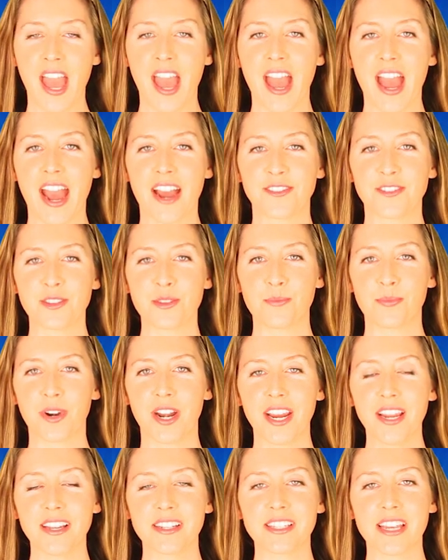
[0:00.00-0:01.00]
After the
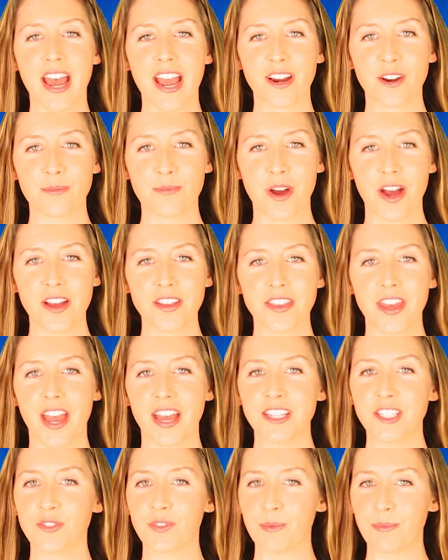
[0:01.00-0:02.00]
break, a Tiger Moth
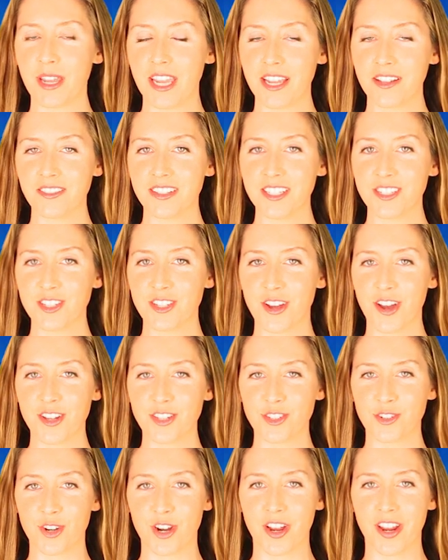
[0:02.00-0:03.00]
heads from England to
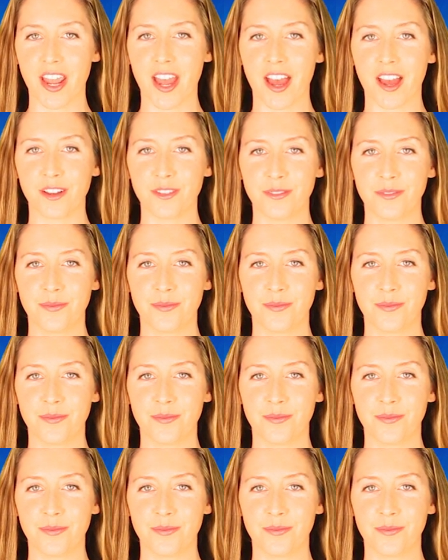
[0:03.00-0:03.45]
Australia.